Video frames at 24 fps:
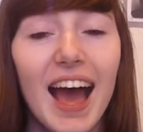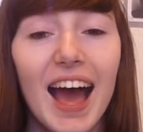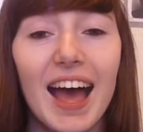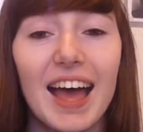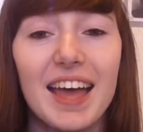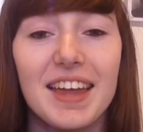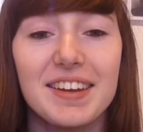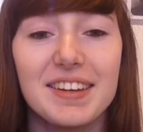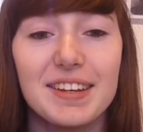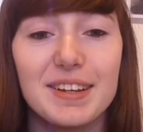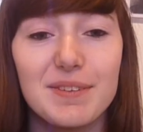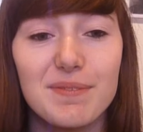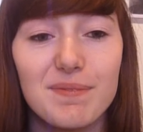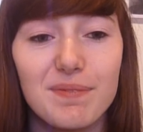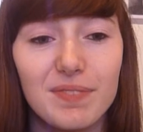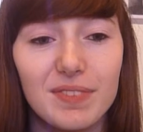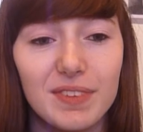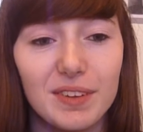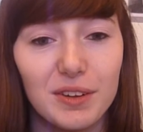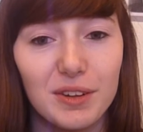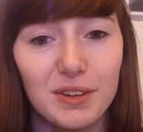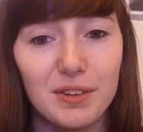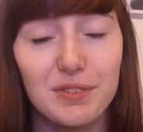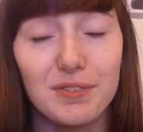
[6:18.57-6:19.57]
And um,
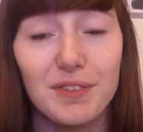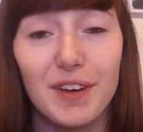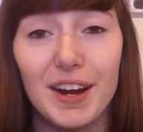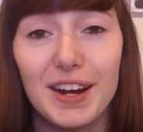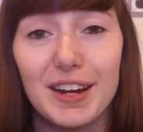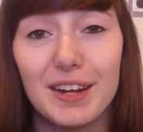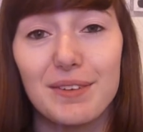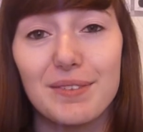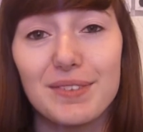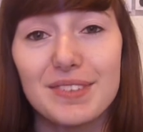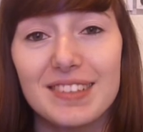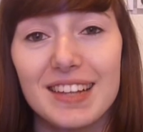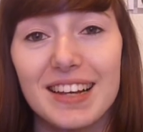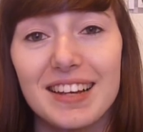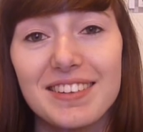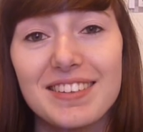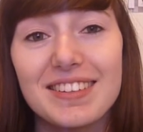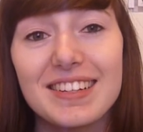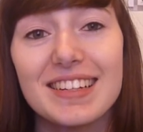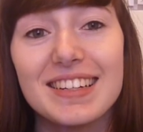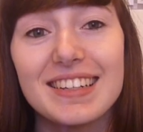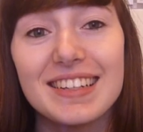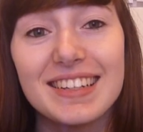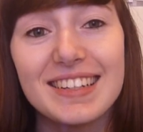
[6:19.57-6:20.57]
on the Friday was
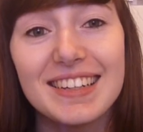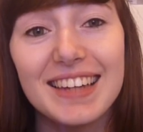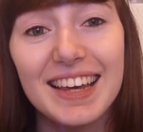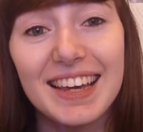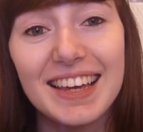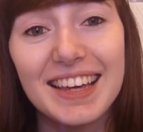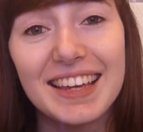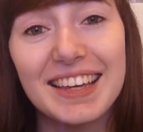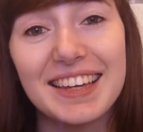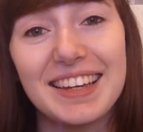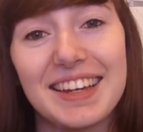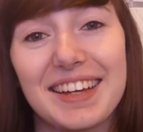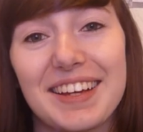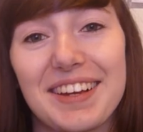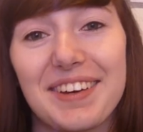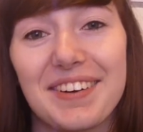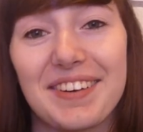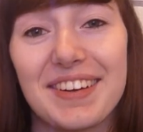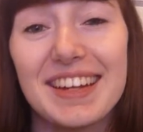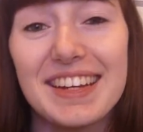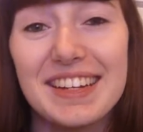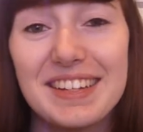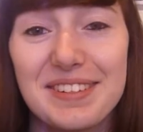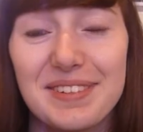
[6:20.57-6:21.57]
actually the day he
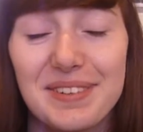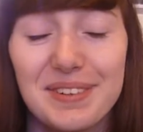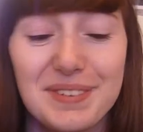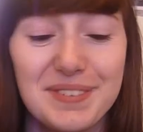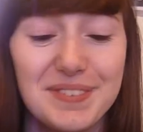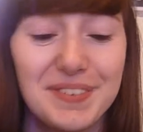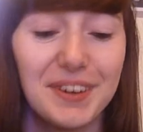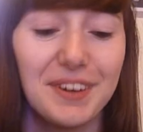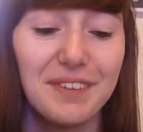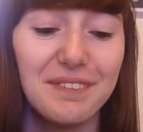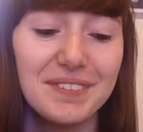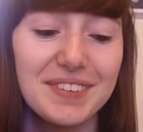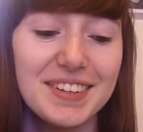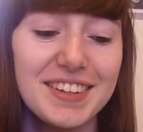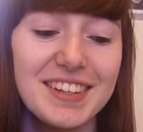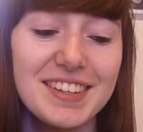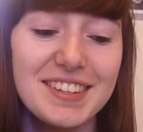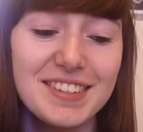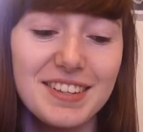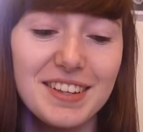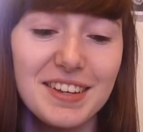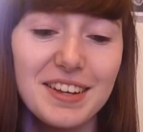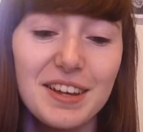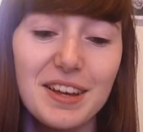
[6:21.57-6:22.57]
agreed to adopt
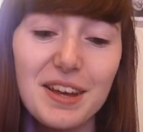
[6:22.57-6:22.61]
us